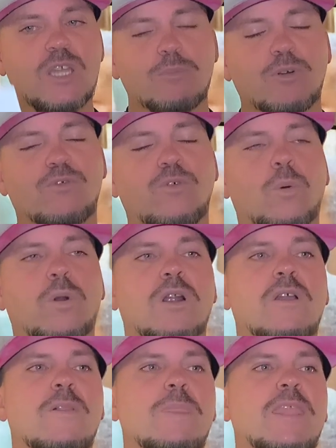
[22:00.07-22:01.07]
4.
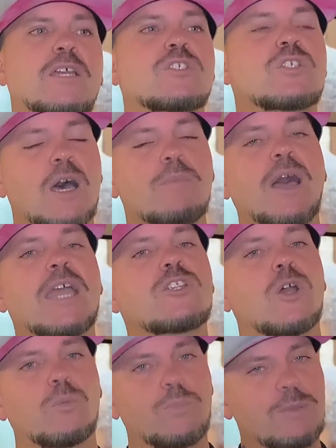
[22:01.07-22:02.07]
Some, I
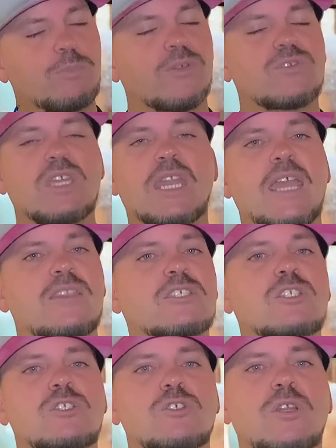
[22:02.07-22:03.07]
know people have said, hey, this
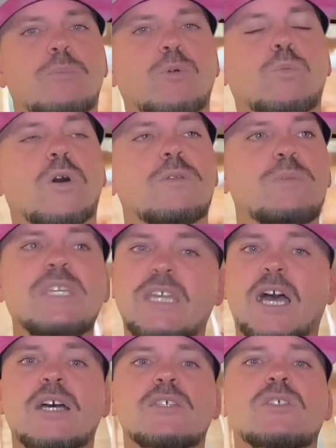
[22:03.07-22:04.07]
is their number 1
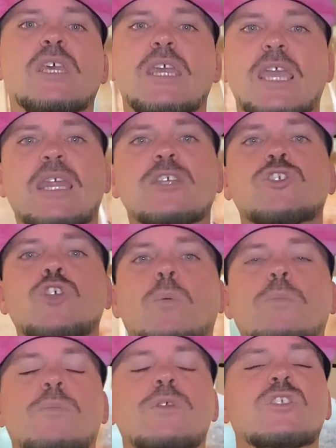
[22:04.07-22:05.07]
because it has
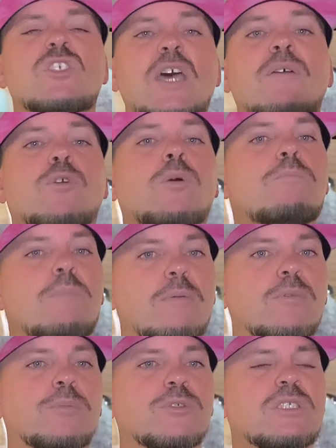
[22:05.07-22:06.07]
several
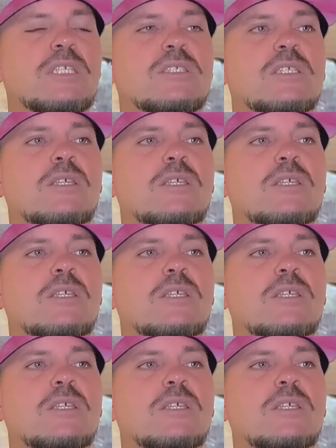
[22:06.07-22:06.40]
memorable scenes.